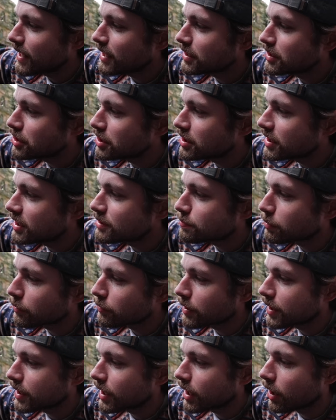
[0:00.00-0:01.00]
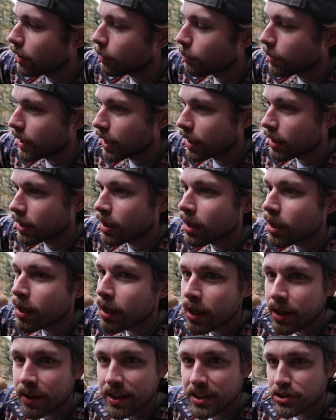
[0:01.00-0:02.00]
and cheese burrito, but
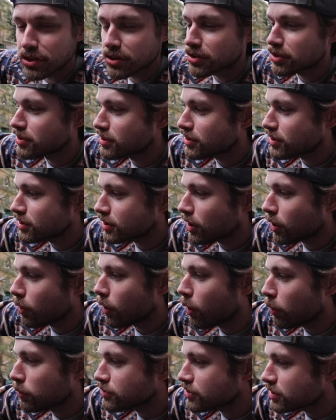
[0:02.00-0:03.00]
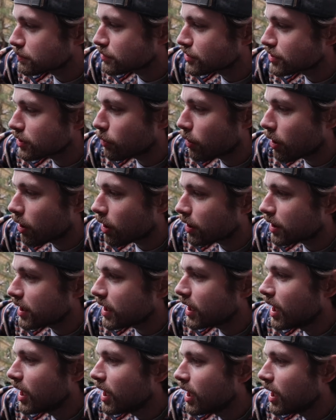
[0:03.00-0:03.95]
this looks just so wholesome, so hearty.